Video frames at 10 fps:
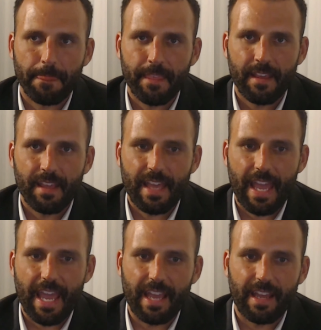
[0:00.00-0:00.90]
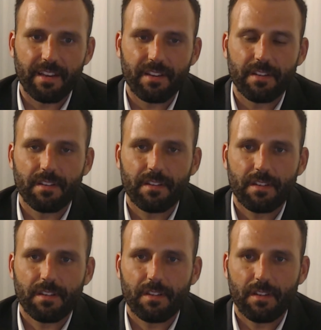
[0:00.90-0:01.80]
and
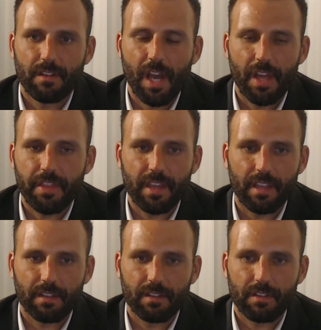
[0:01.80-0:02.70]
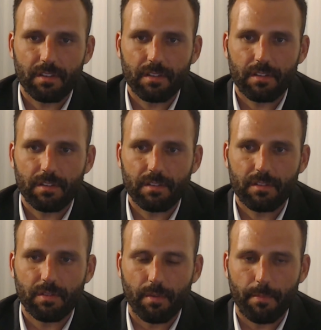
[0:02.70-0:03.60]
nothing to
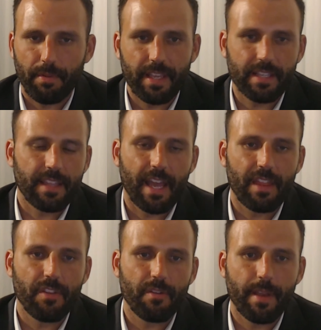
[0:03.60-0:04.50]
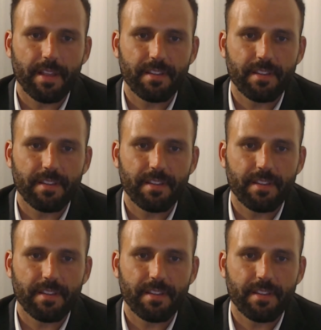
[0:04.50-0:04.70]
replace that in the domestic